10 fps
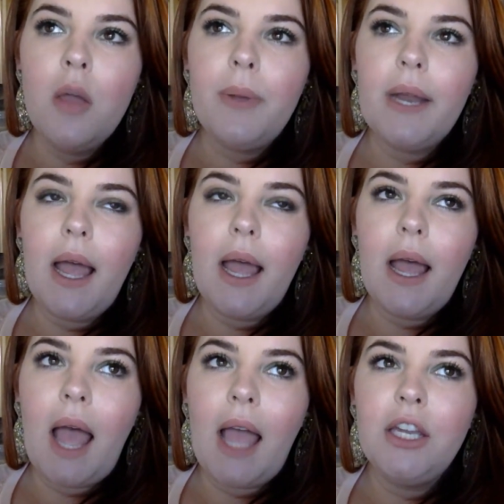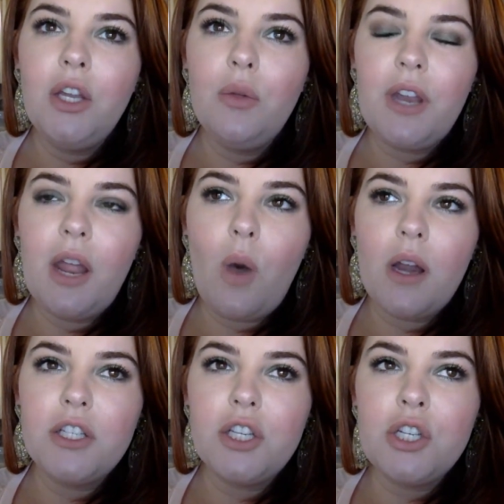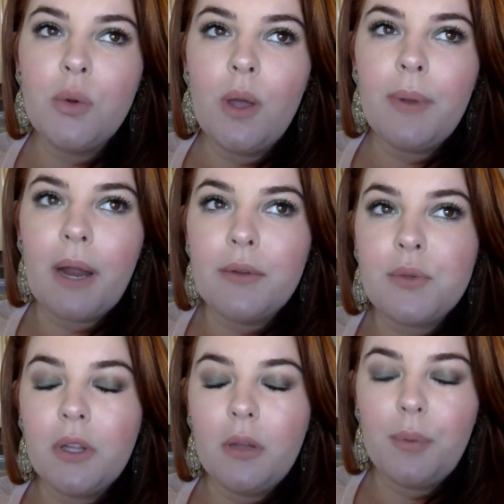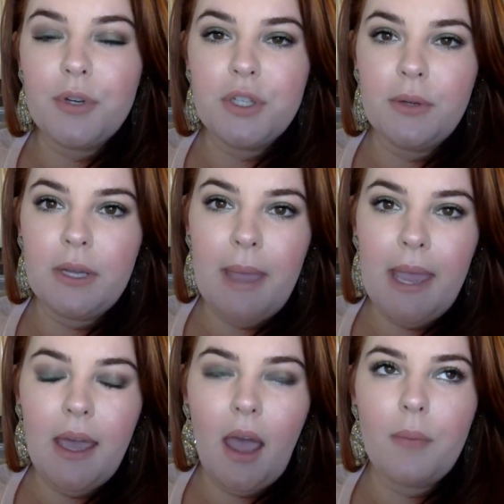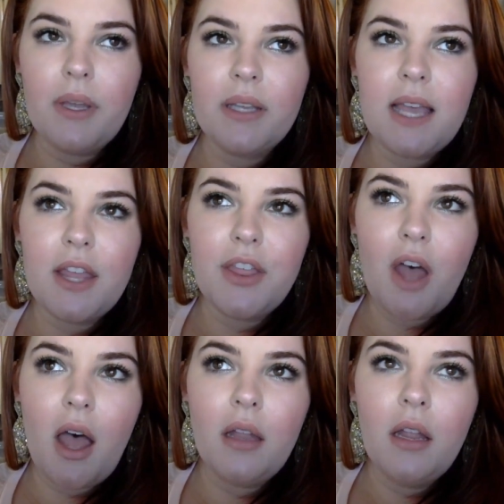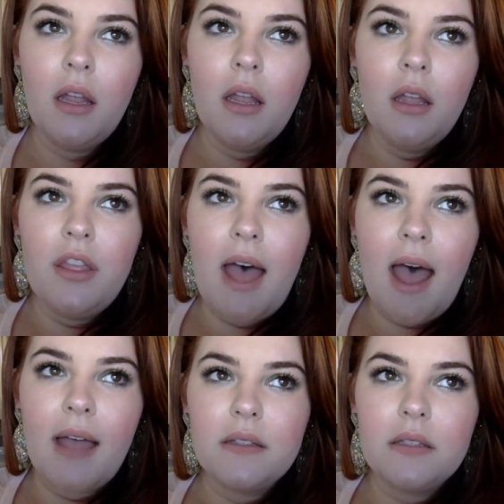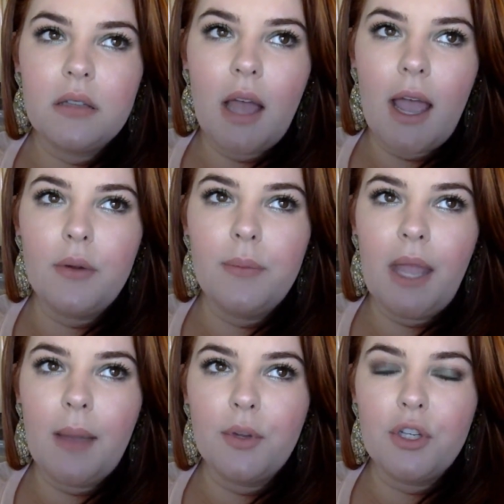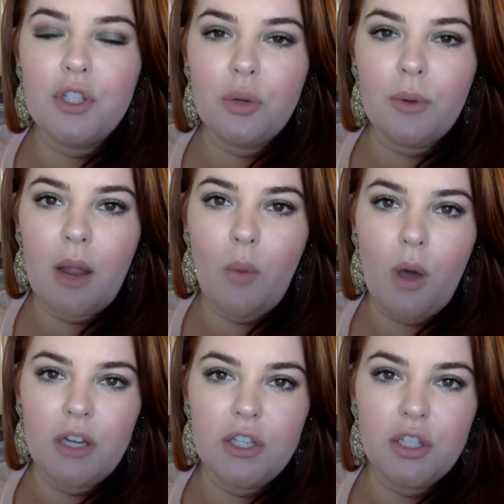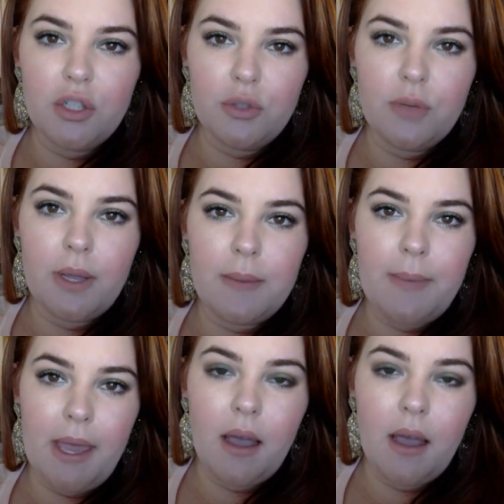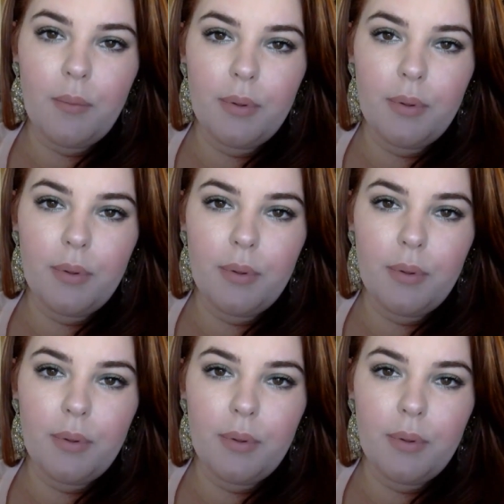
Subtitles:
But I knew that I wanted to do it, but I was really pursuing makeup because I thought that I would be able to do what I wanted to do doing makeup.